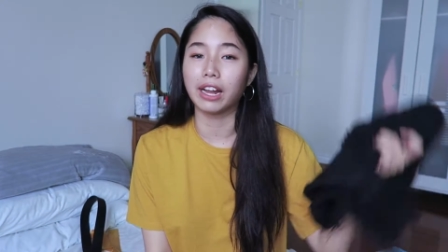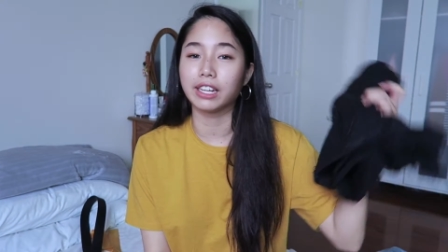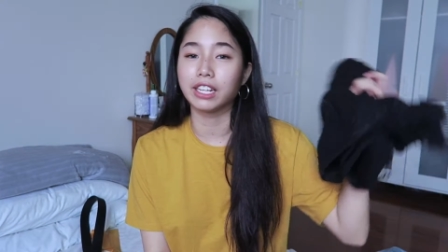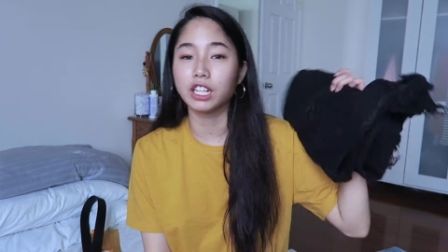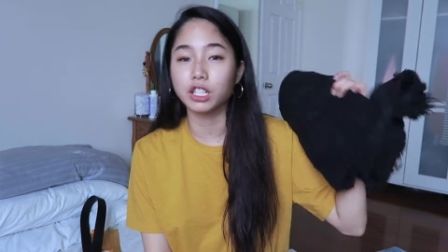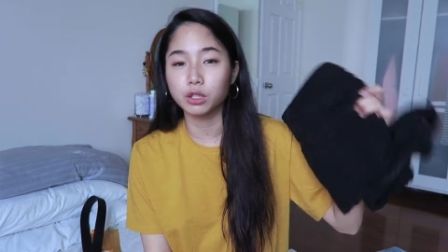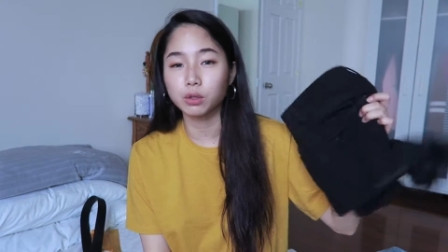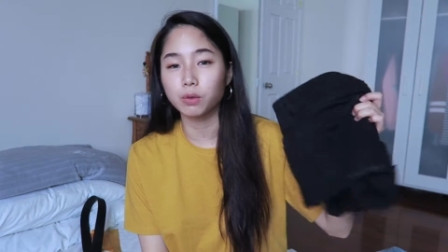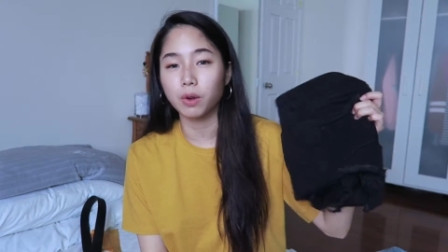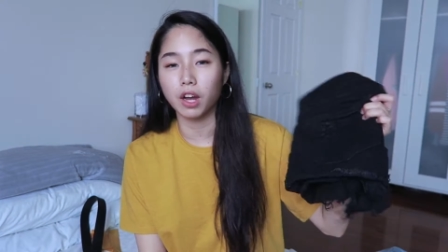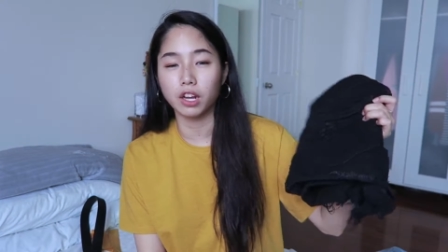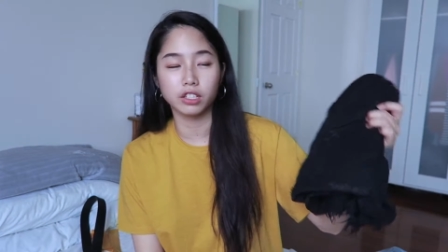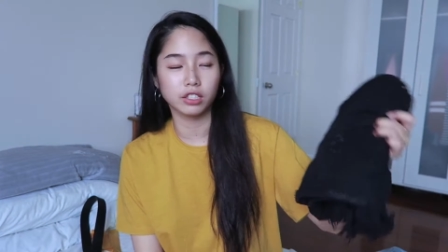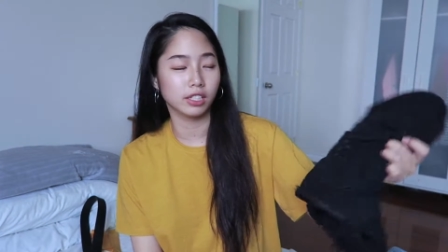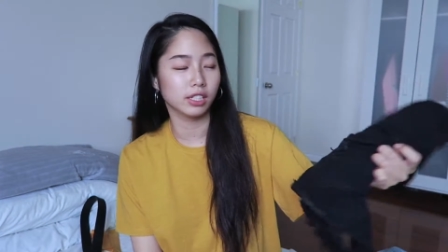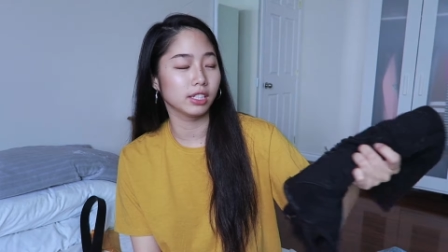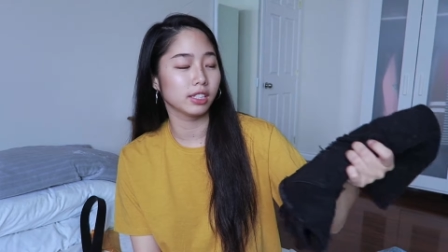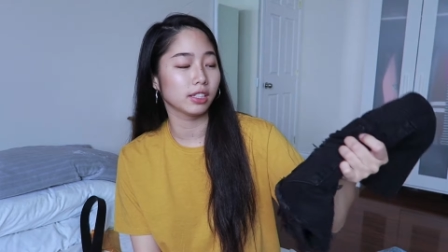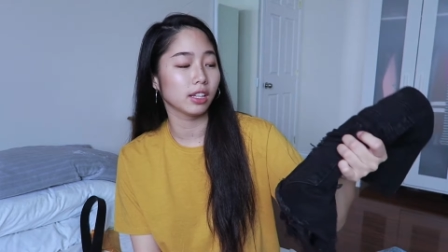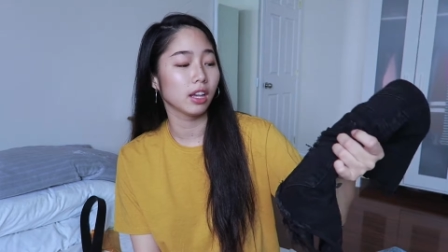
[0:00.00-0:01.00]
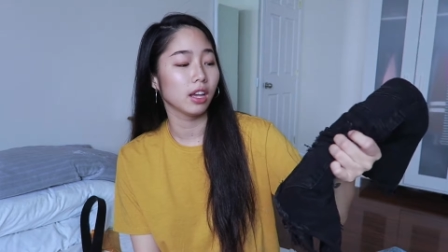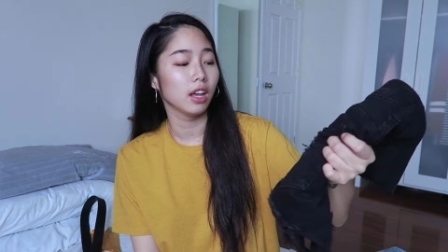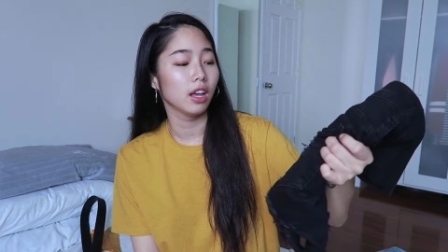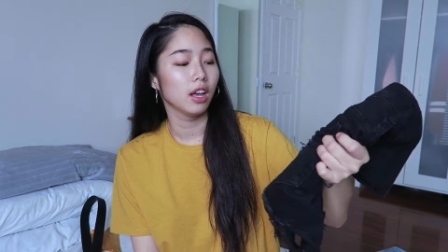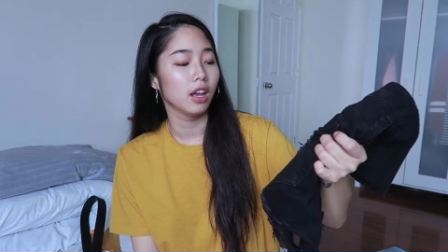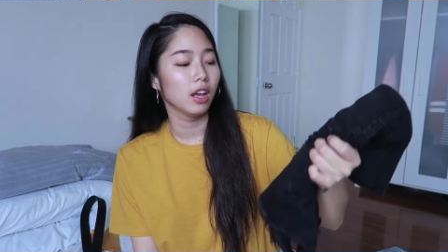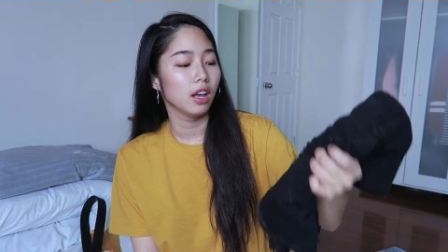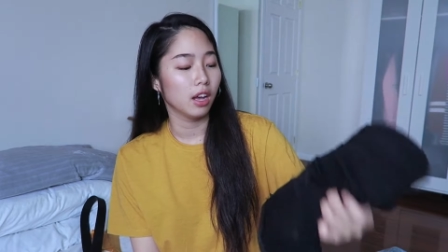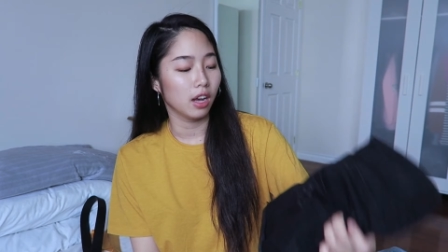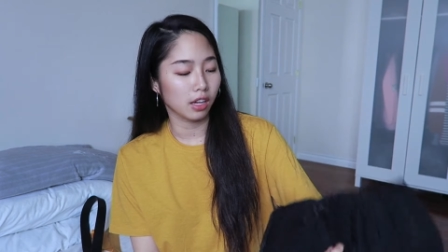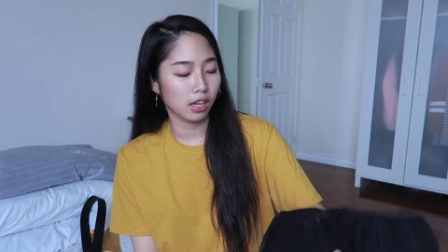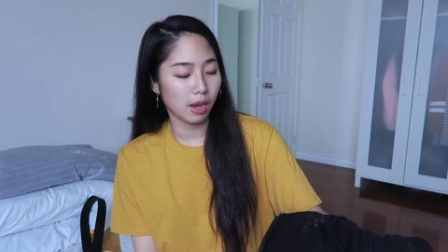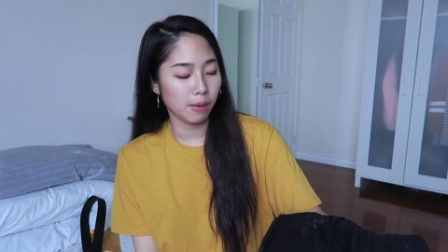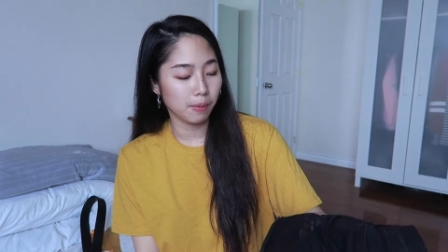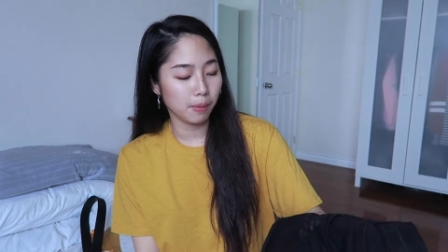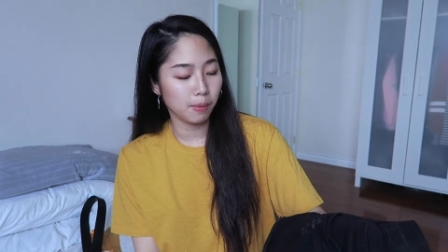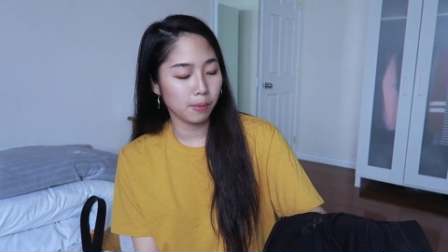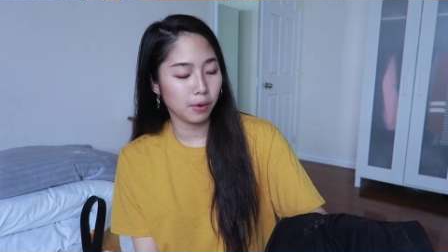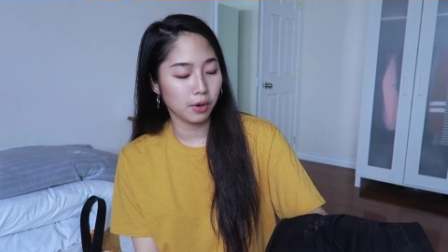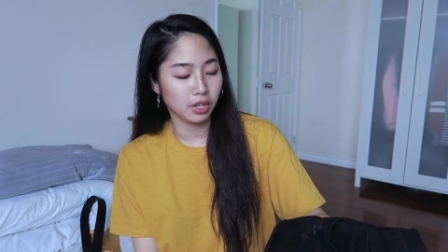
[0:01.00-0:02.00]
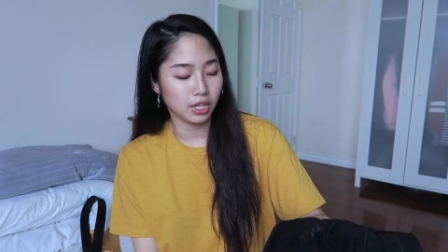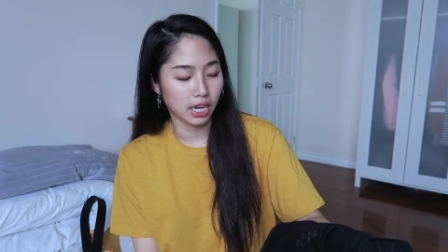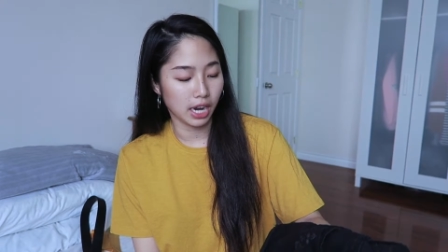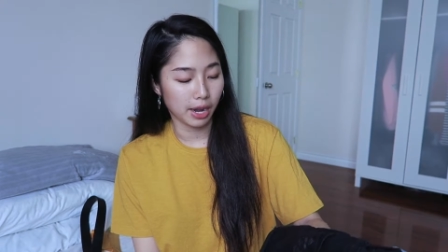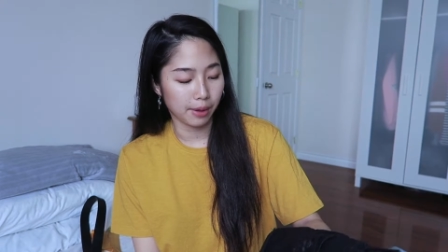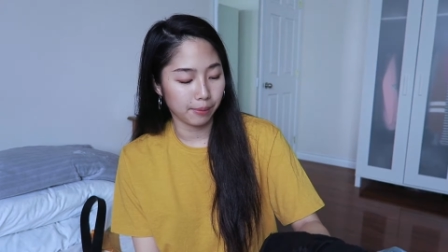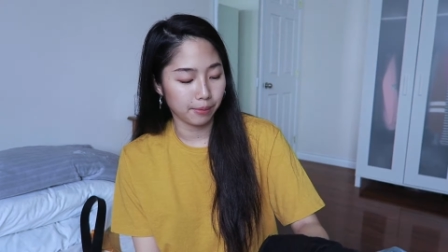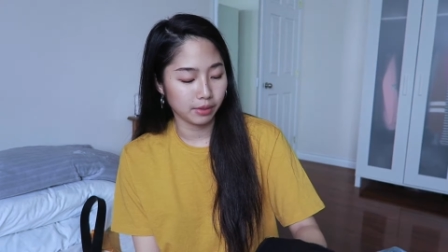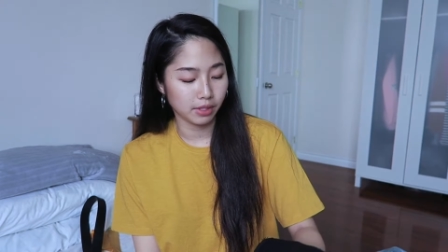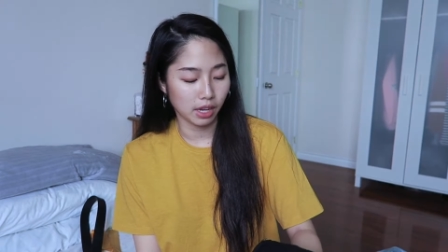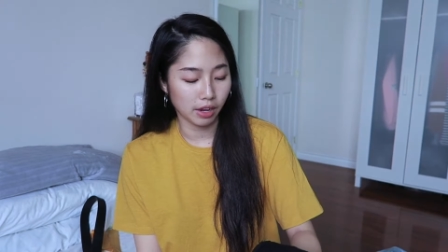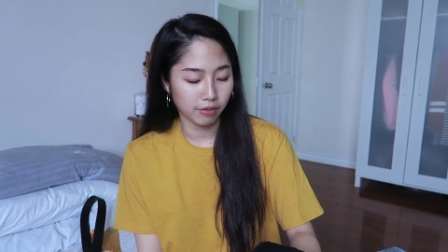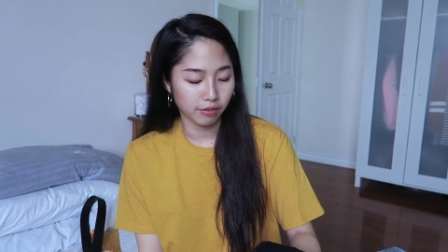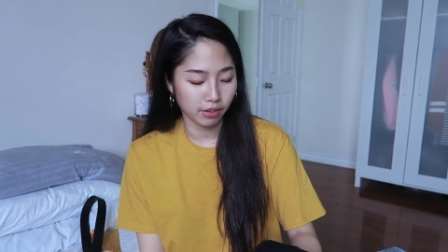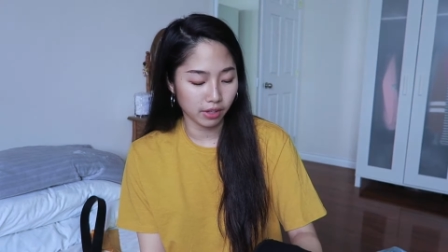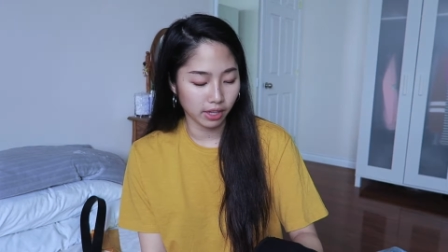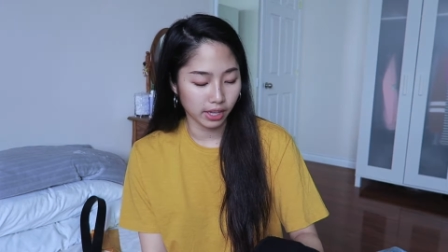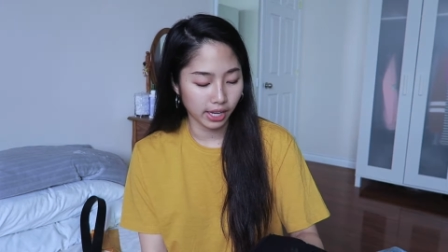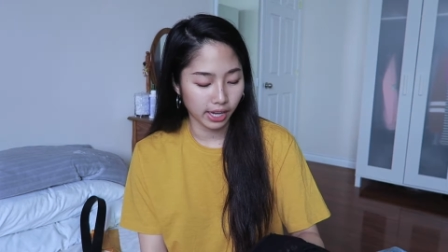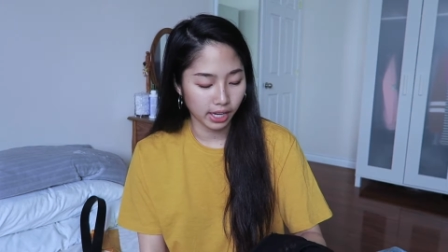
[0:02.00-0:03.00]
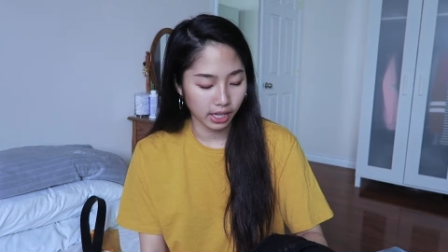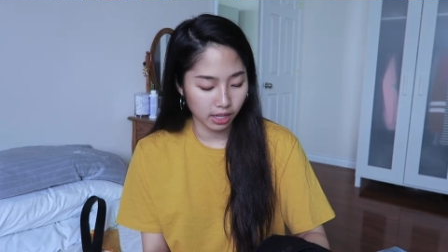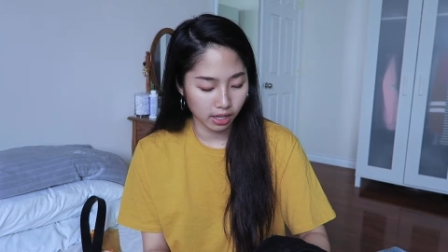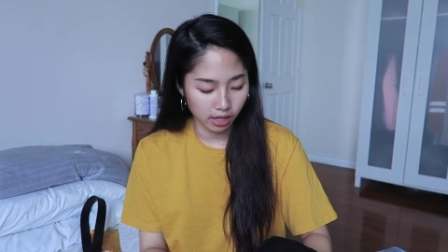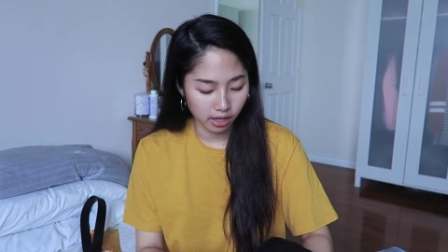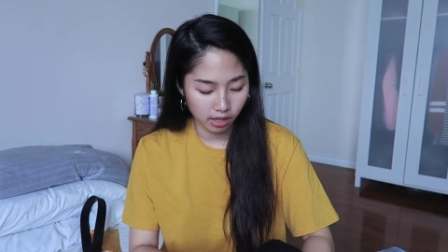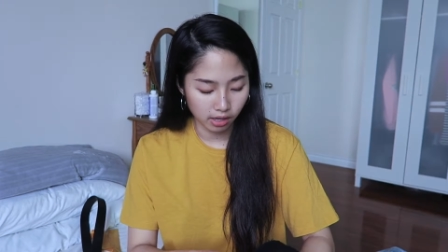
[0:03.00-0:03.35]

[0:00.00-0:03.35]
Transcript: I need to wash this a couple more times, I feel like.